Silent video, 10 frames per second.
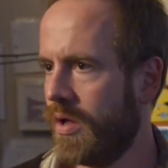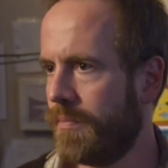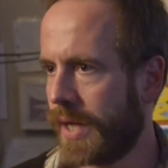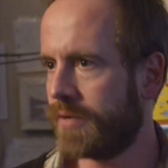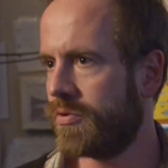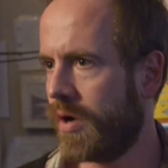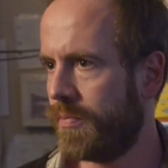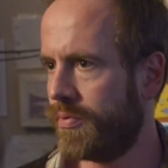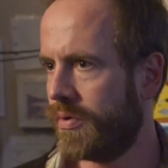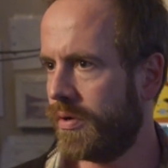
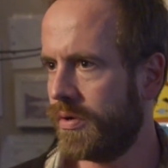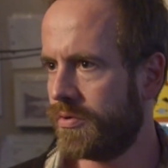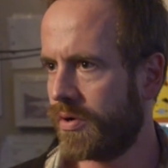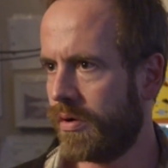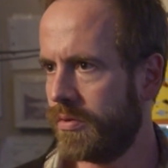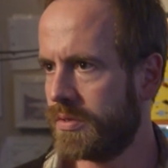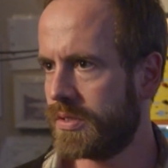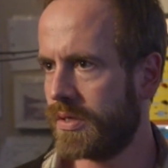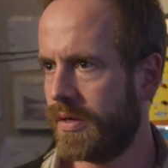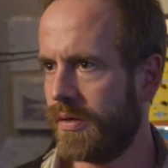backdrop
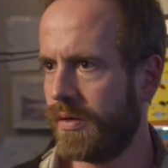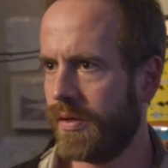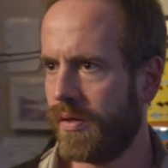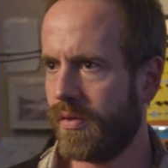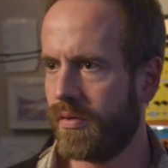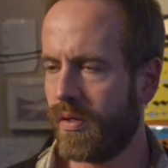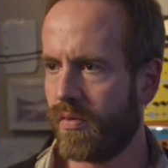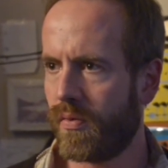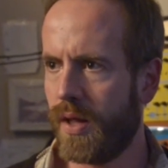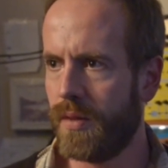drones
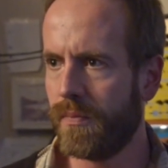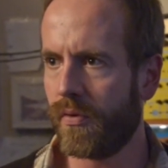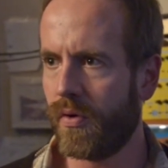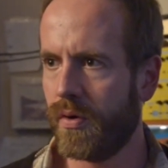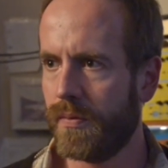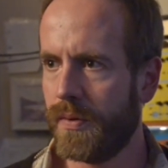as well. So